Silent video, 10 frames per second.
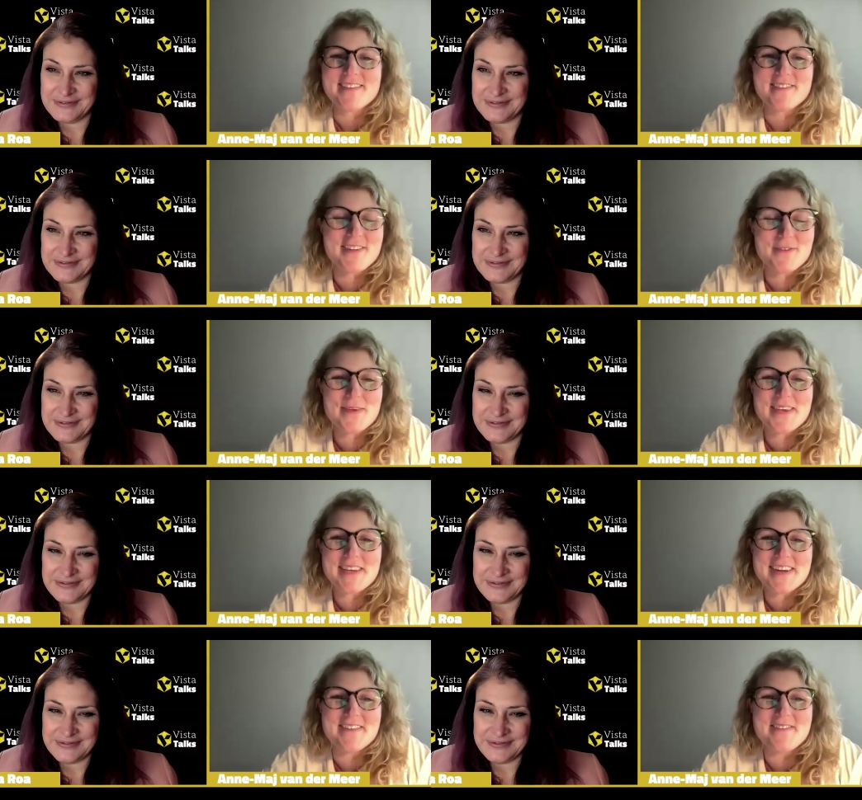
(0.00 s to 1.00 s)
Speaker 1: Great, great to
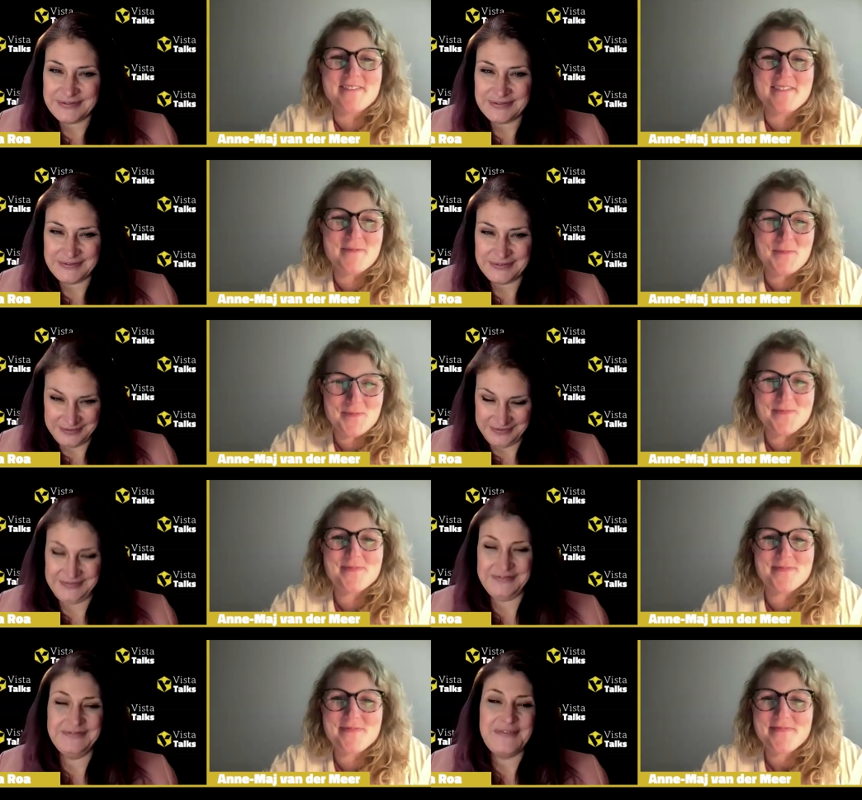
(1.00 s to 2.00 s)
be here.
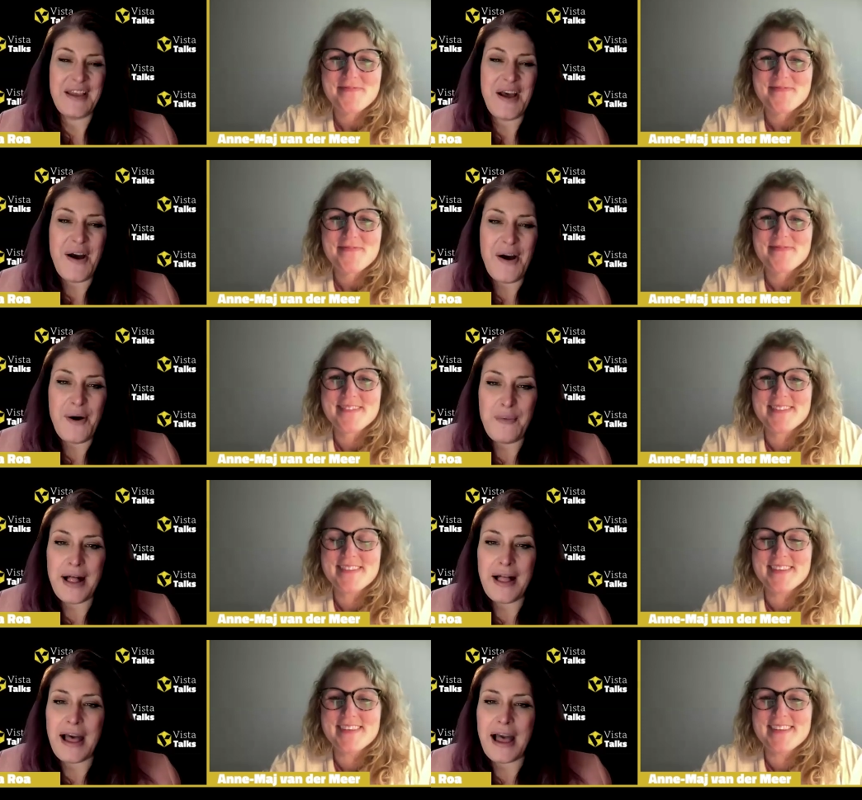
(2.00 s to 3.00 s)

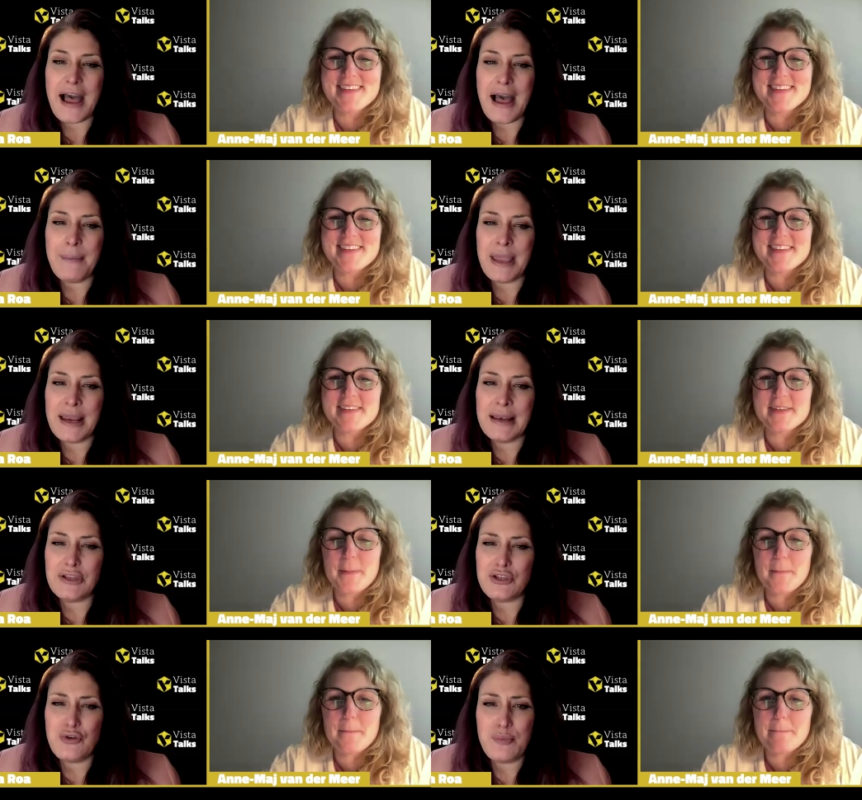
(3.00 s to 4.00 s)
Well, I mean,
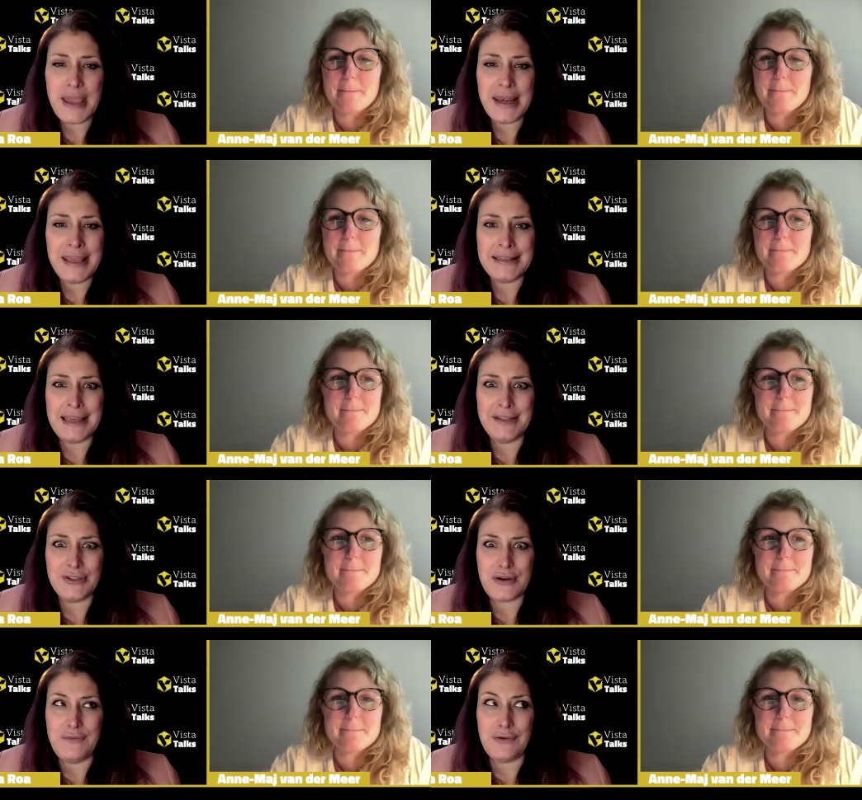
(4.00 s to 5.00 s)
you've been in the
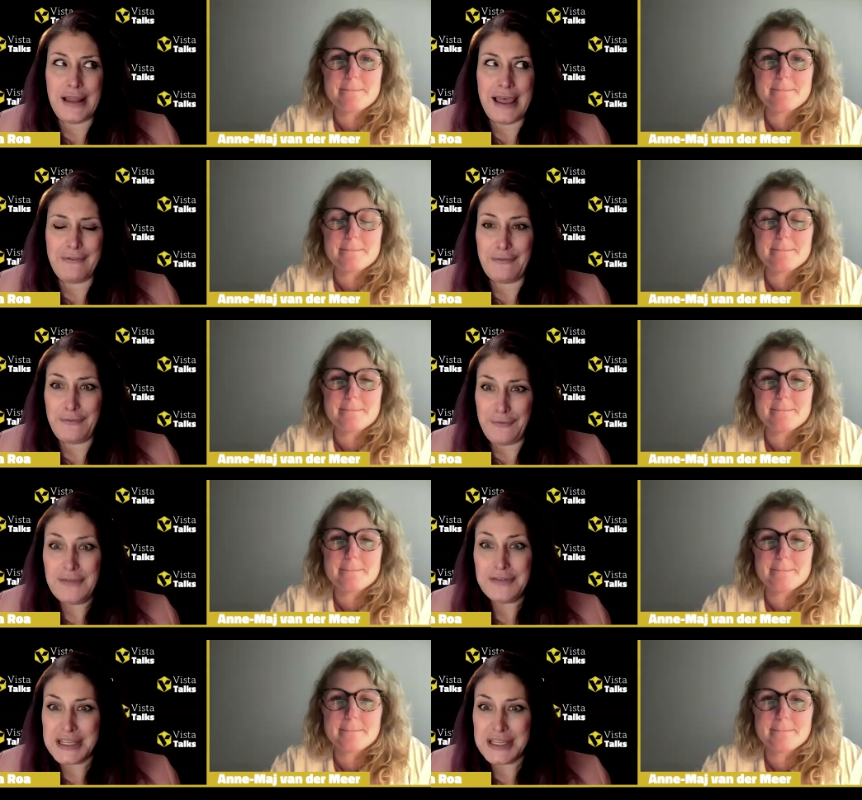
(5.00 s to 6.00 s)
industry for like
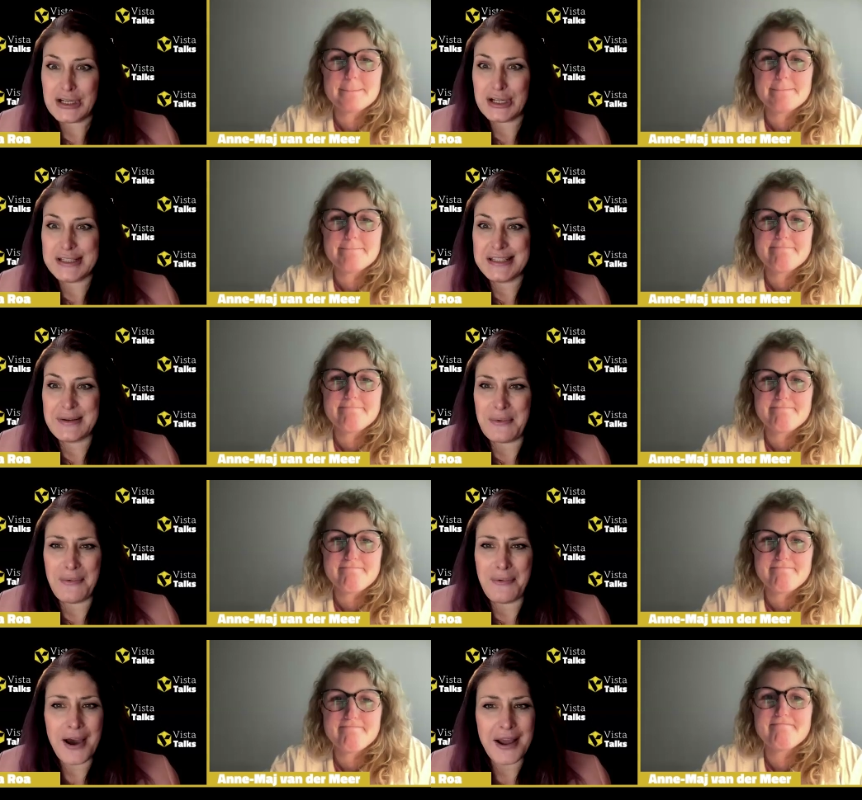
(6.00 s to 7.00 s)
fifteen years.
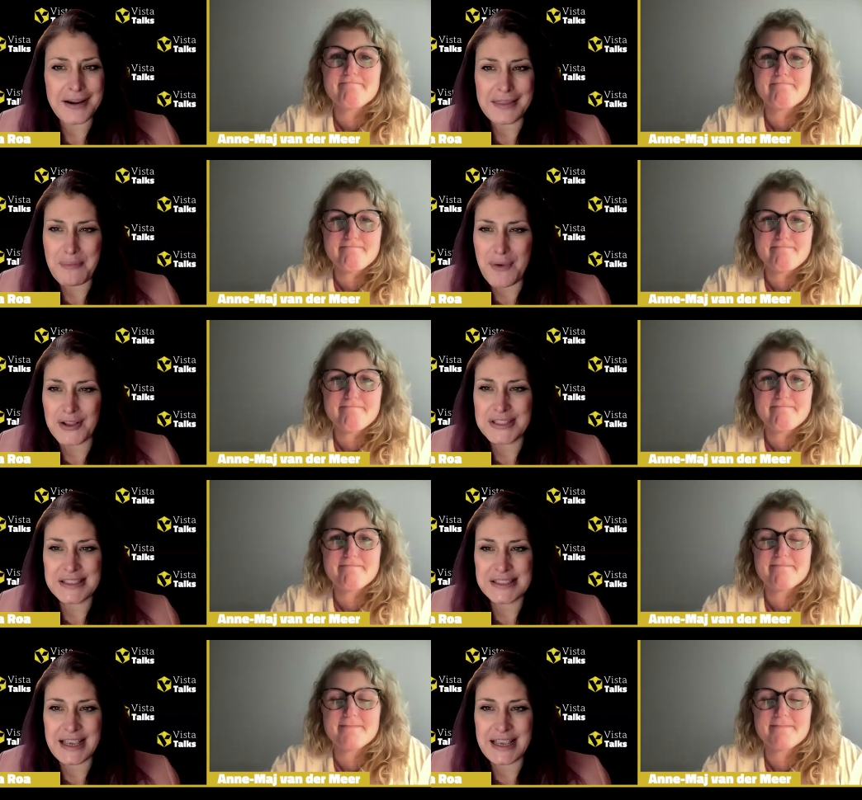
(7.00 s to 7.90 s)
What are the most